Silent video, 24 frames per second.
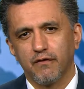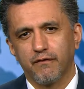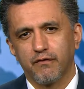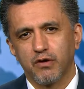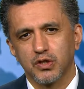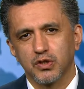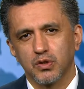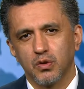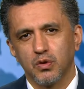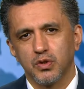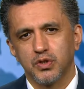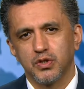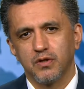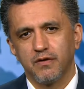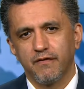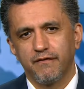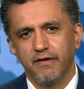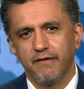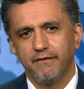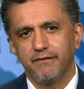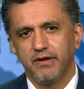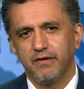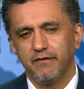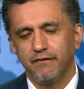of Resolution
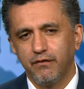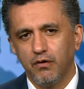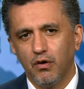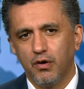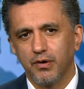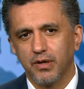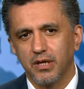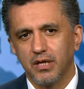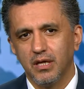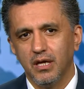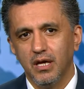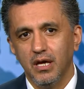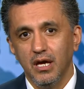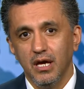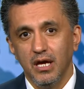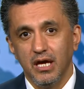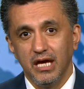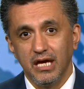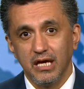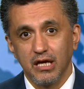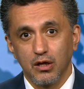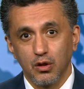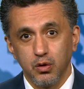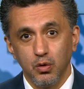1540,
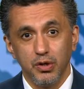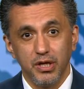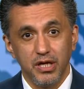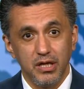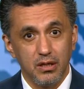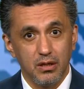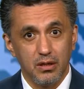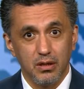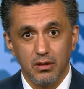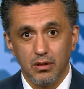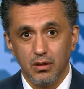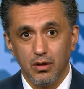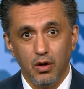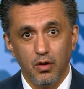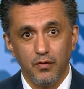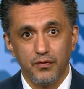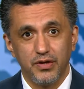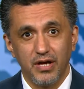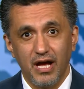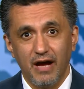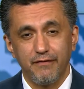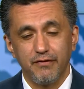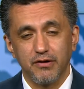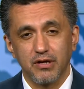including on
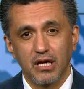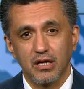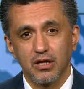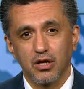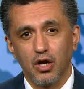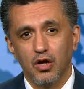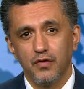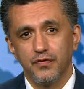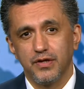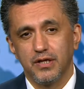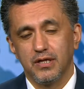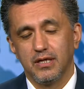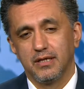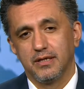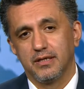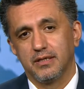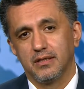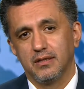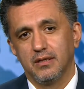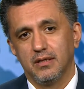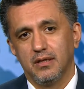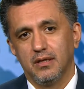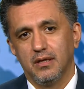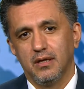the African continent.
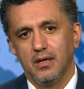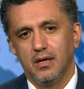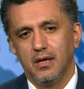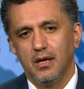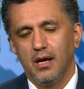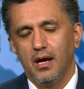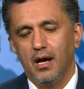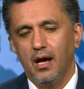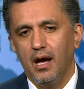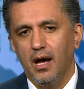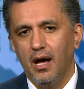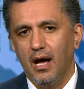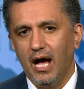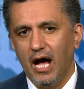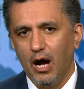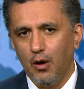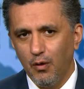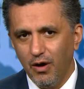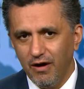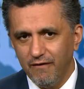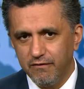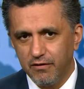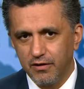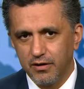
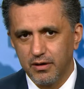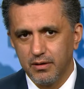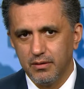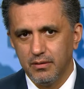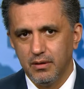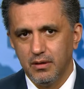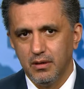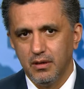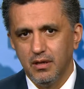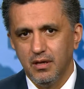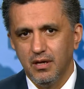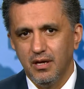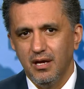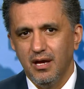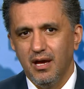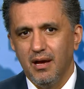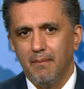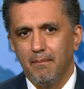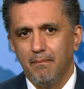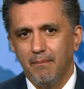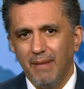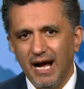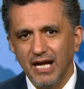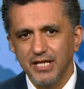However,
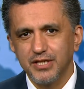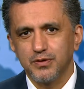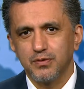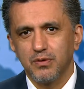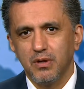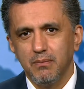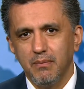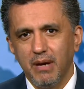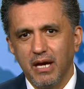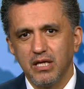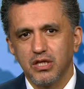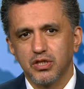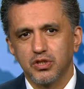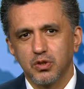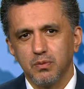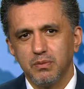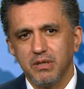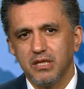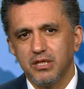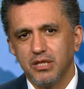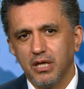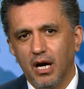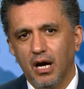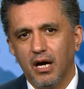much remains to
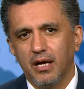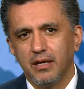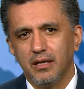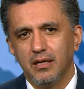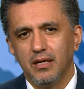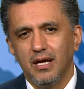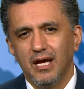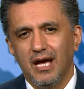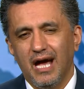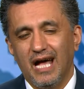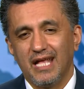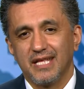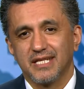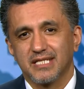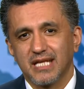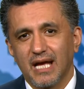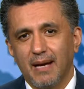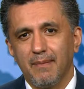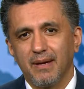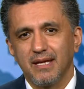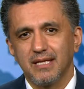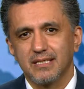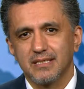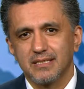be done, and
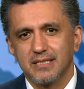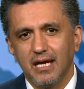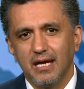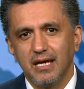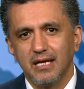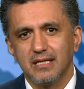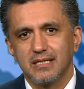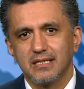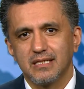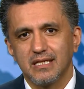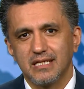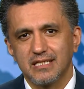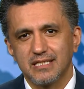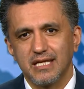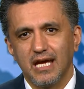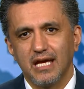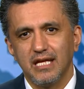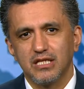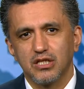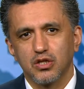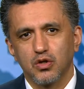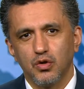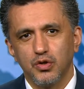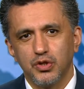some
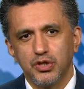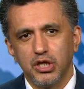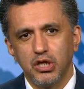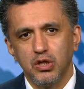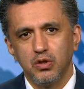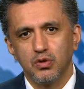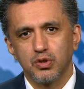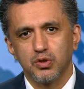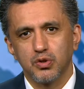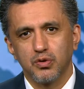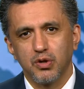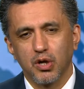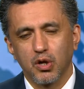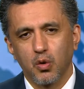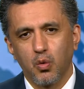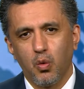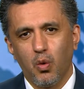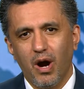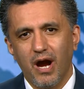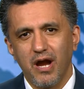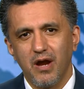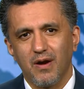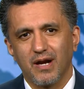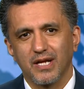states continue to
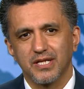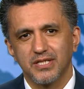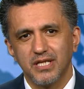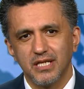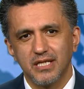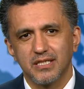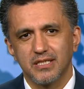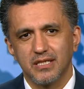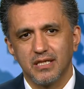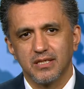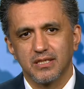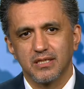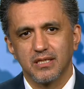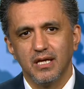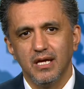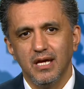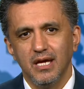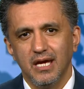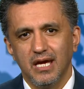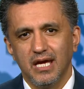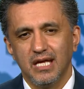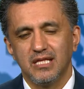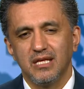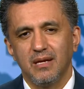require assistance
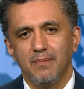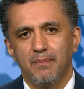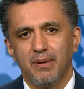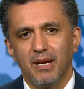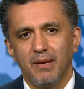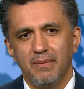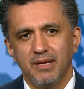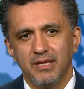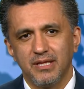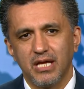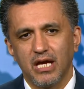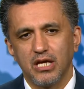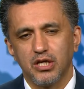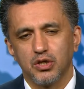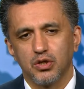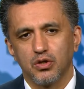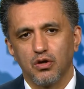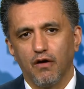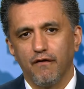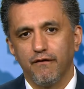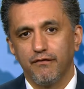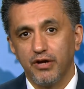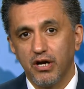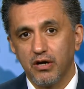in the implementation
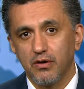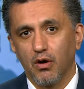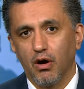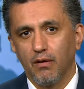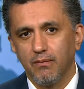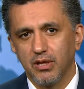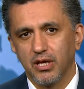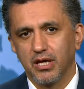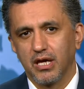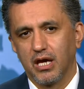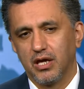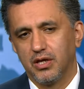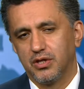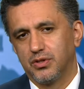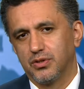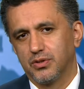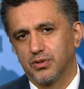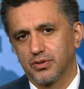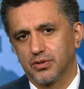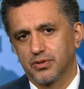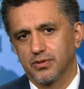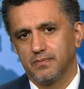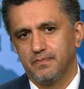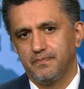of their
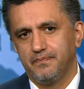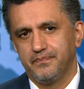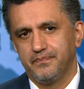obligations.